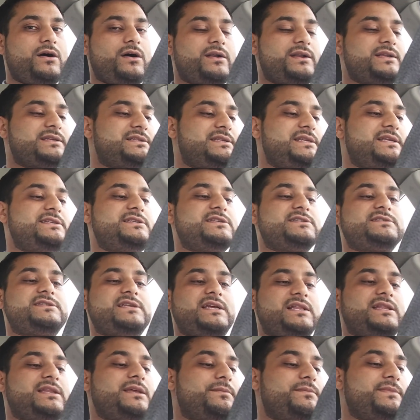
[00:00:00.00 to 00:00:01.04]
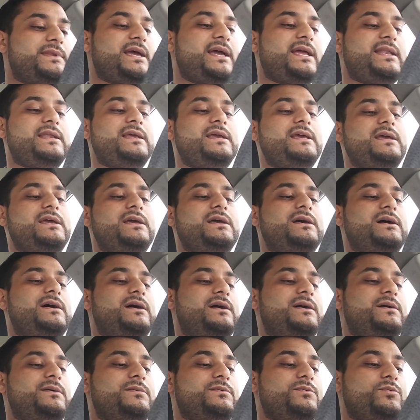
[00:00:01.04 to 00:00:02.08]
Honestly, just tell them that
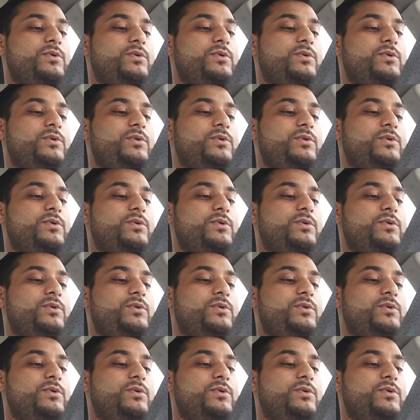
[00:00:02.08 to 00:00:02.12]
uh,